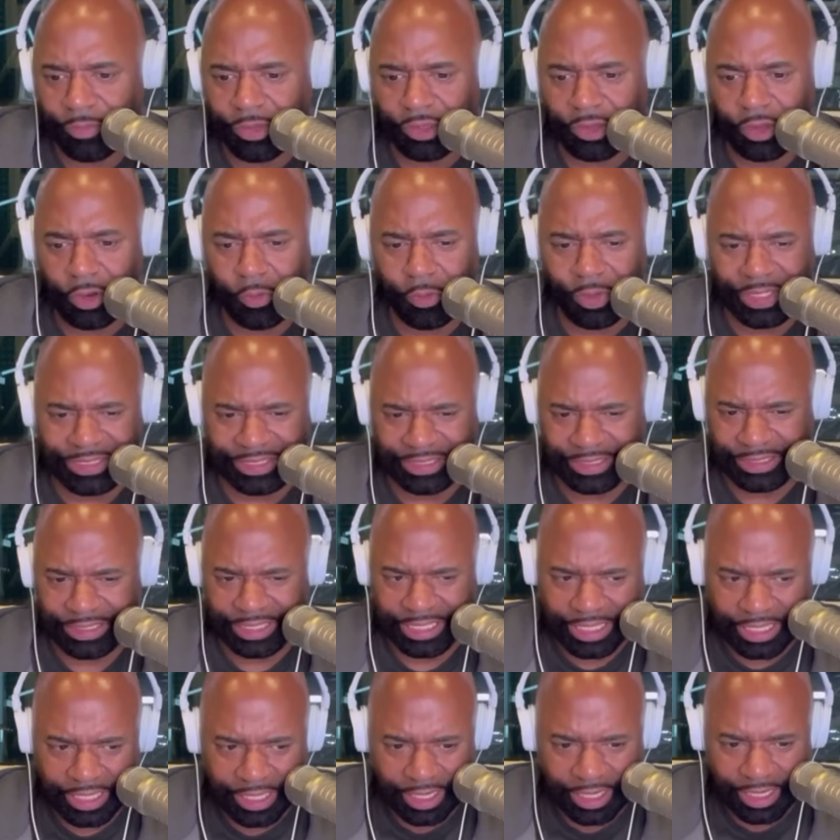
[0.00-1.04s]
Was it
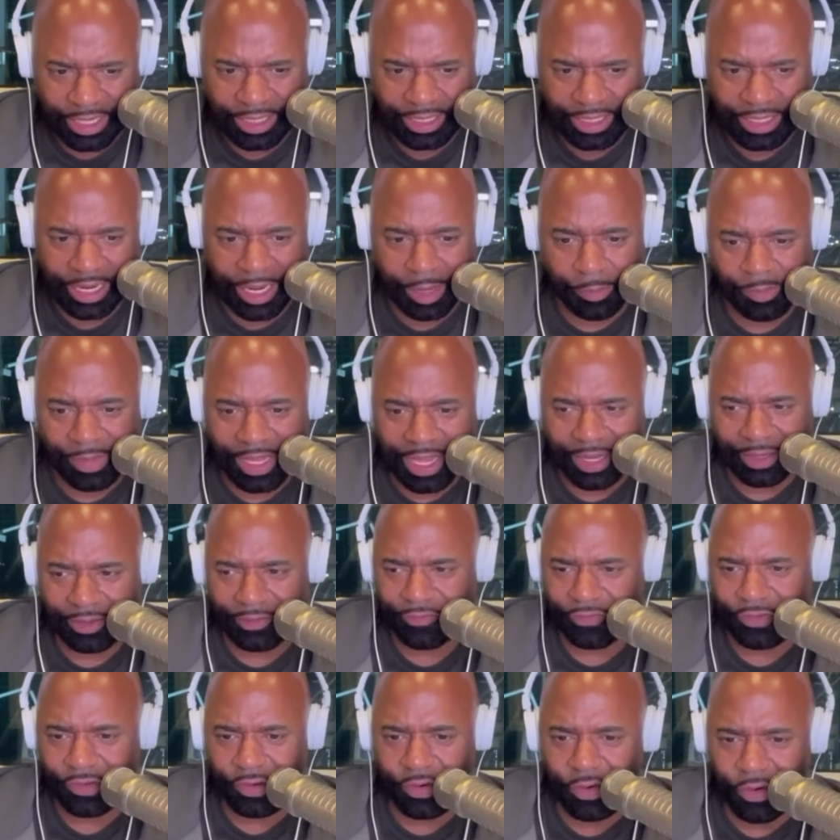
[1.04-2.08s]
Dion? And I'm like,
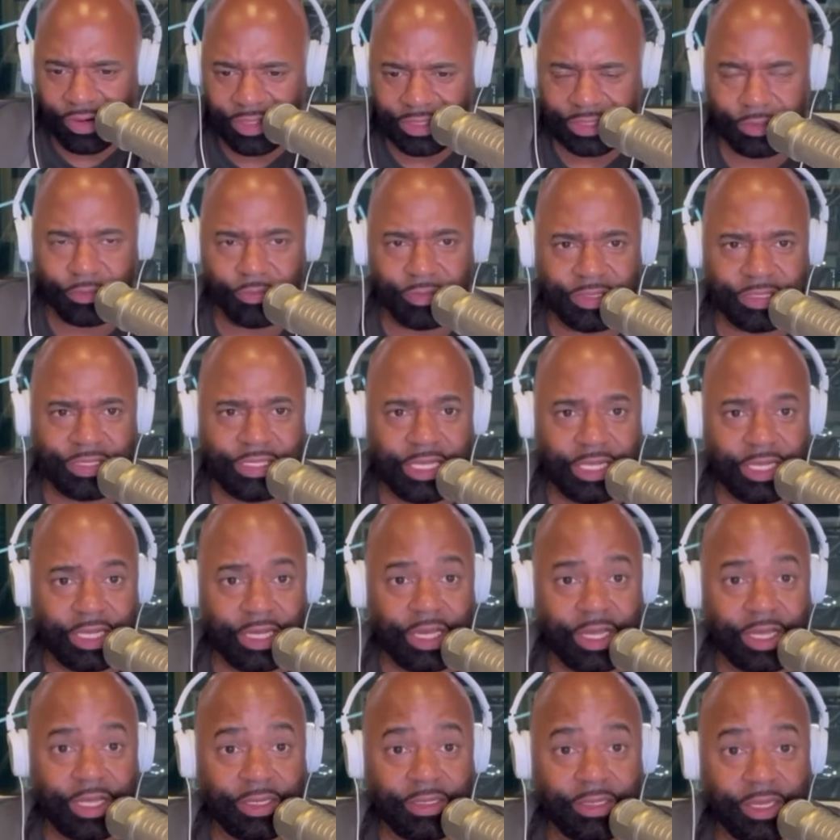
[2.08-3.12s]
of course it was
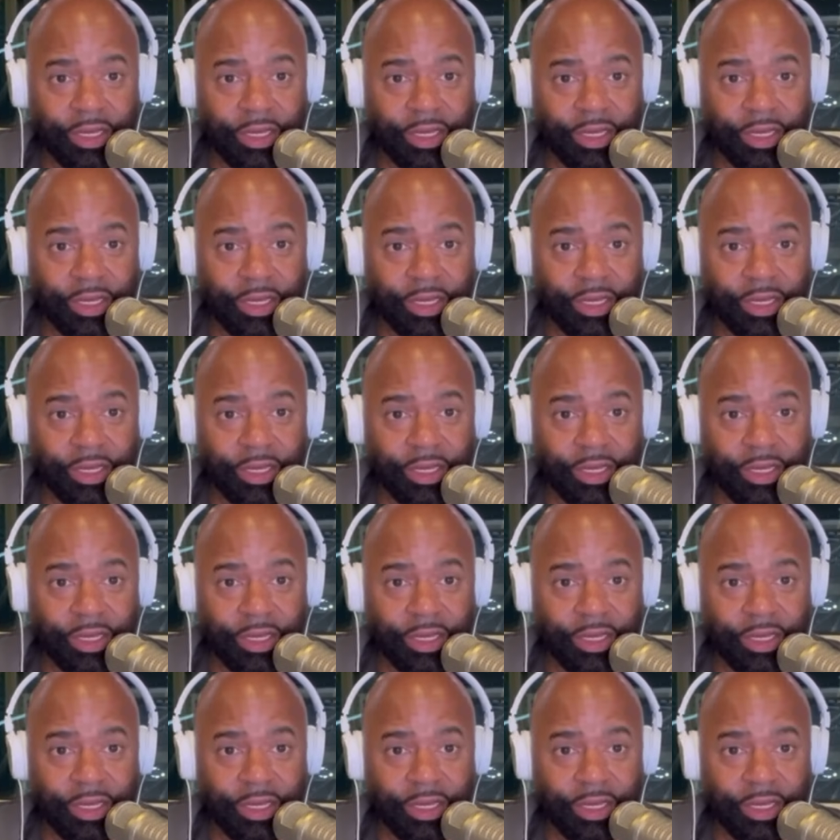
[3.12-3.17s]
Dion.